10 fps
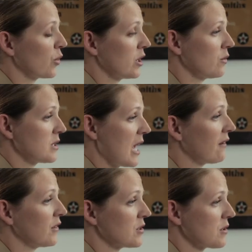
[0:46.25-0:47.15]
When you
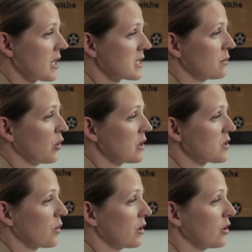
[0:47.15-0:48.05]
have your direct
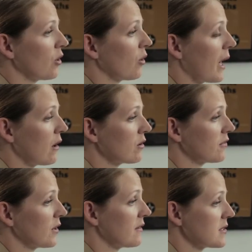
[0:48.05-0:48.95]
support tour, you'll go
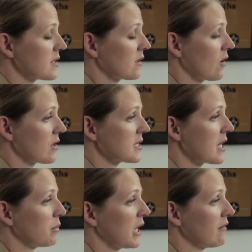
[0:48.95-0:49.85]
out for as long as
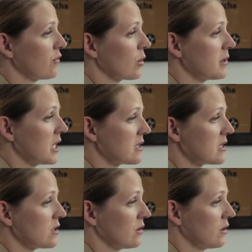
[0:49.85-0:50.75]
that platform
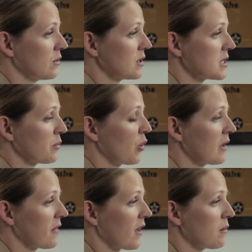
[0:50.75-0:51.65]
needs you to
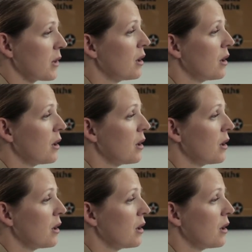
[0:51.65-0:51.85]
support them,